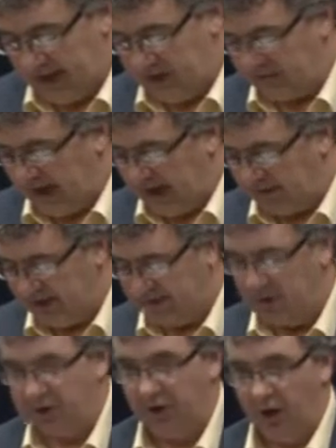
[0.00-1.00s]
And I
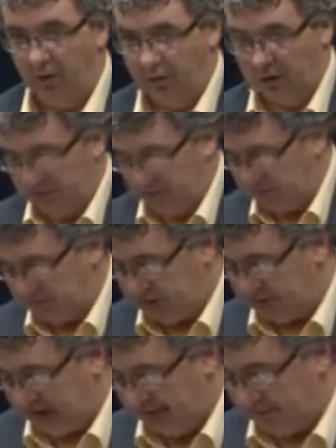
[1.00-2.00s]
believe we should always
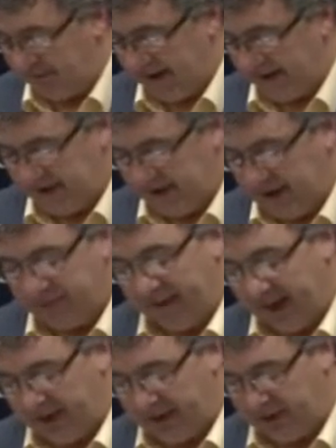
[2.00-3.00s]
attempt to make the
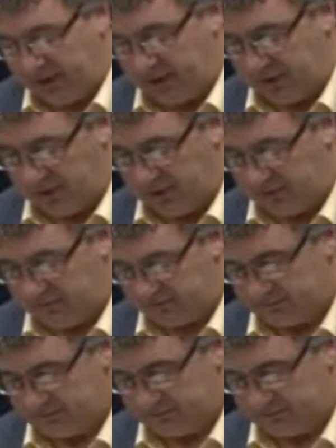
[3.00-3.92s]
least bad decisions.